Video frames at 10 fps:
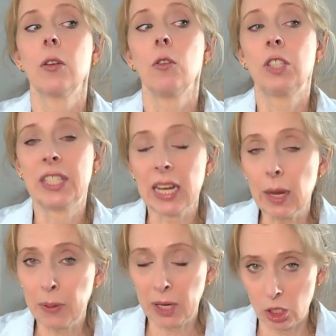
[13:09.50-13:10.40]

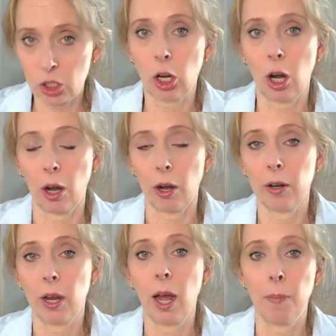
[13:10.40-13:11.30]
deep
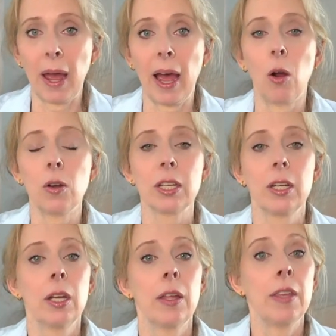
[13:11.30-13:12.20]
concern about
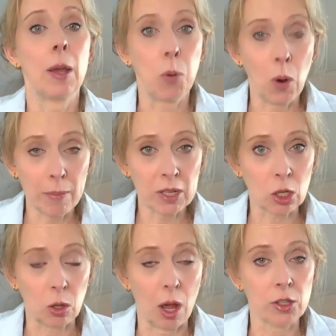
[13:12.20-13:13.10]
the appointments
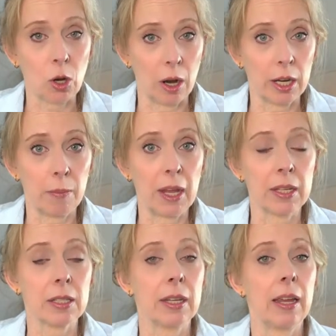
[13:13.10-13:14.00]
clause
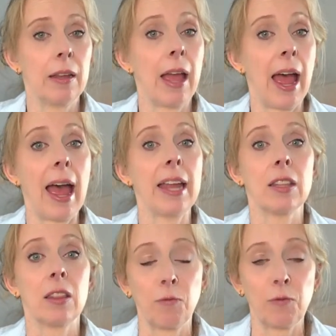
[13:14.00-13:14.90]
argument and
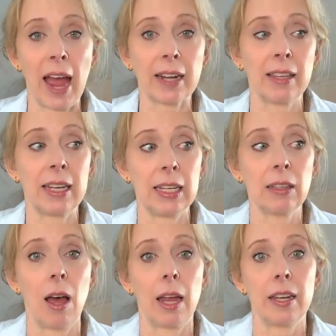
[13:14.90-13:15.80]
the fact that
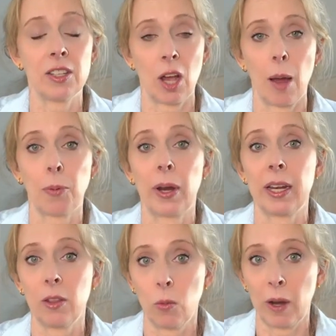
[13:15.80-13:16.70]
Elon is
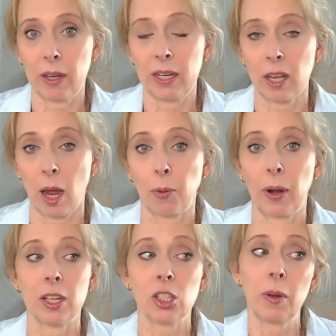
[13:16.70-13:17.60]
operating in the way that he's
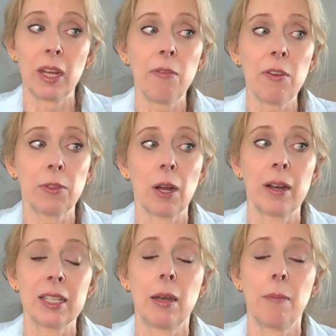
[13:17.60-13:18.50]
operating. So even if there
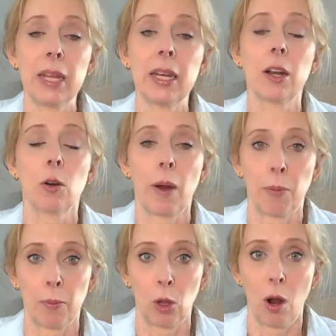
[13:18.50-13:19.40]
isn't immediate
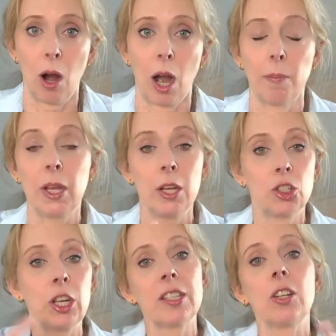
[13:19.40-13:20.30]
irreparable harm,
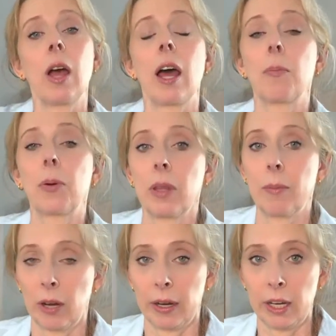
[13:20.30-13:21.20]
she's still got a
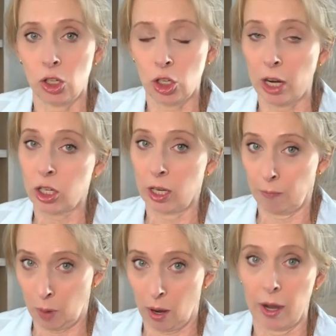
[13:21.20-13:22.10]
preliminary injunction
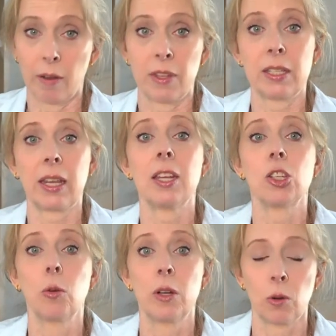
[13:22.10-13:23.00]
part of this case
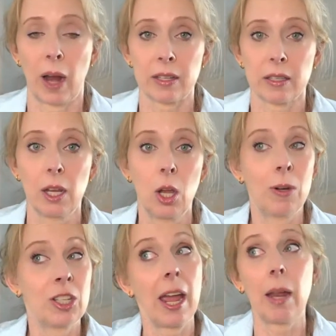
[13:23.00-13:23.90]
to address,
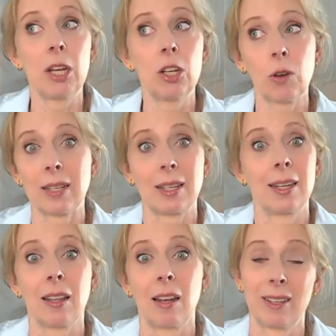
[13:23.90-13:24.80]
which can be addressed in
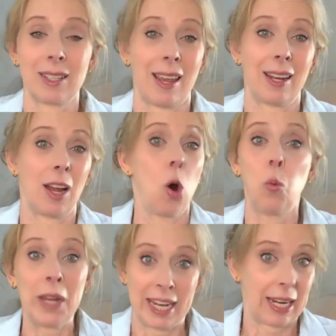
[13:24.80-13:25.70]
as little as like a
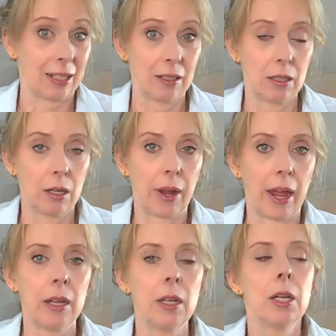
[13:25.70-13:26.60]
week.
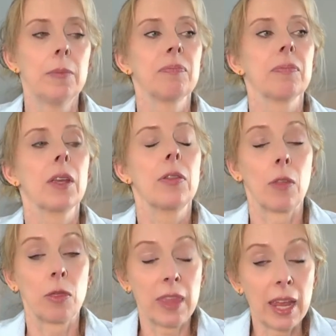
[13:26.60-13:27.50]
Okay. The
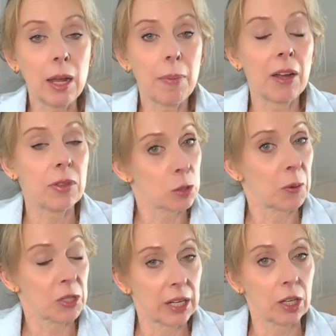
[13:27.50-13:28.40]
thing about this
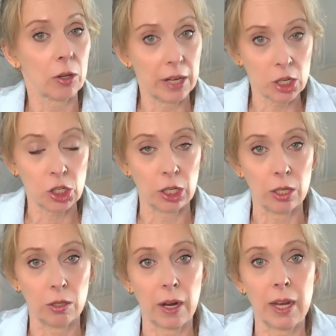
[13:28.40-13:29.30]
particular
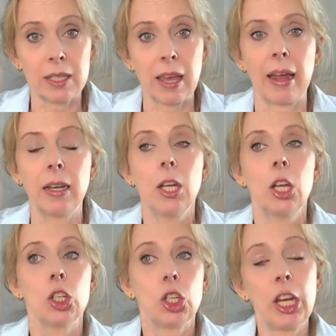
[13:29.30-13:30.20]
issue is that
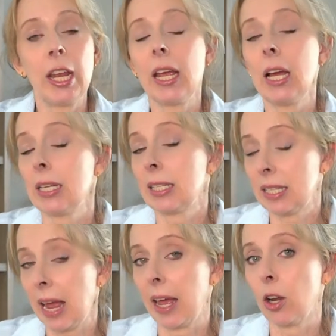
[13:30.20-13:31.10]
she
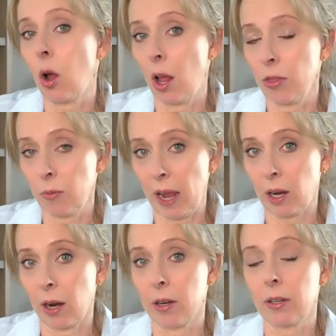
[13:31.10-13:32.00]
said on the
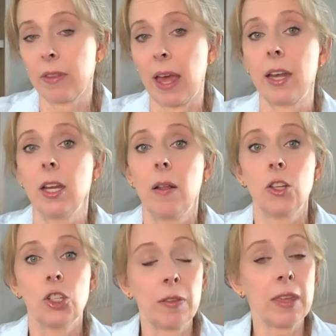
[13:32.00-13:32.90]
record that
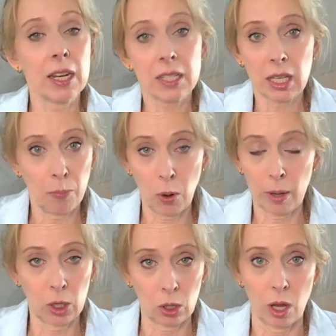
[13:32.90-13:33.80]
she thinks the
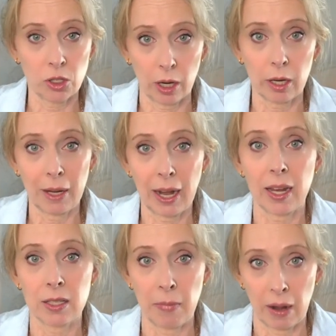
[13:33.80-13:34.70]
appointment clause argument
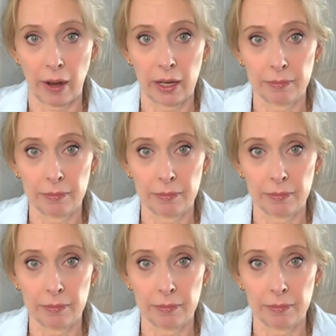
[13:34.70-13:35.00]
has merit.